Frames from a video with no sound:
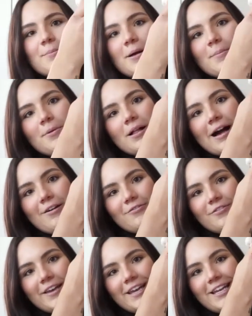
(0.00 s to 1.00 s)
bubble
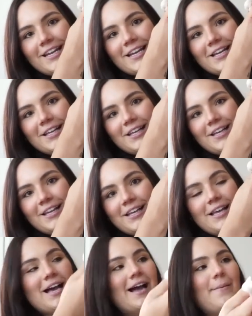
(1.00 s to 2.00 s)
outfit.
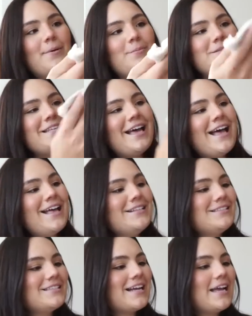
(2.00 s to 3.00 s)
I'm
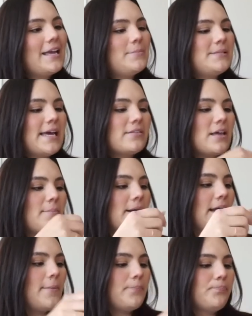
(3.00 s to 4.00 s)
obsessed. I keep saying that, but
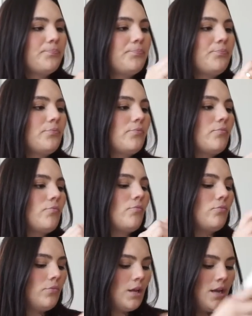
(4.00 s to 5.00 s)
I am.
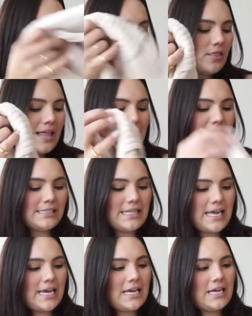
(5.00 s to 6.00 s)
Last
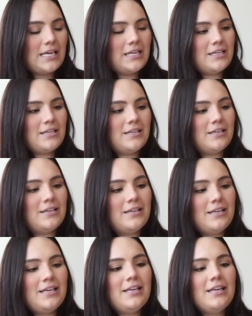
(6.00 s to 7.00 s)
thing
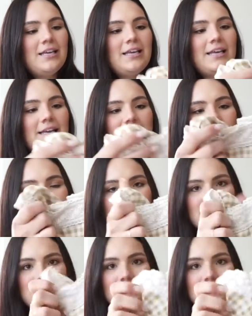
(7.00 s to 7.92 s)
is